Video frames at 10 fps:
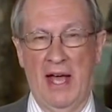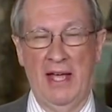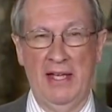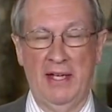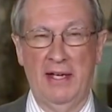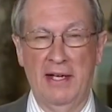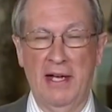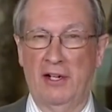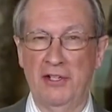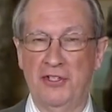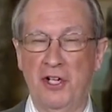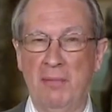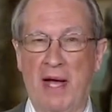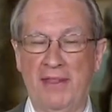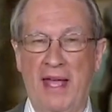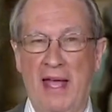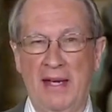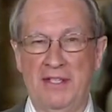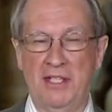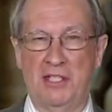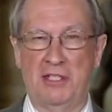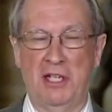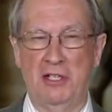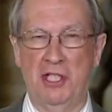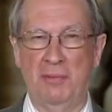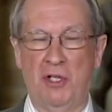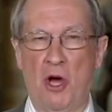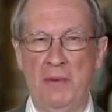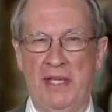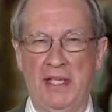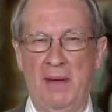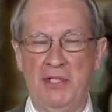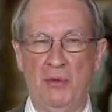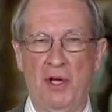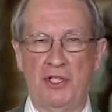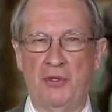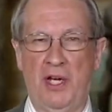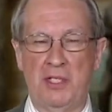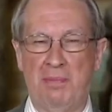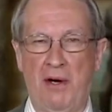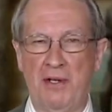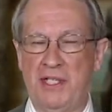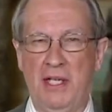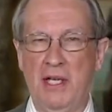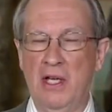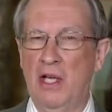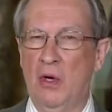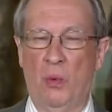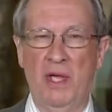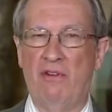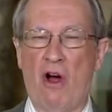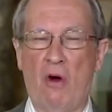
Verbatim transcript: and I are uh, concerned about that. And since uh, Jim Comey claims he wants transparency, we've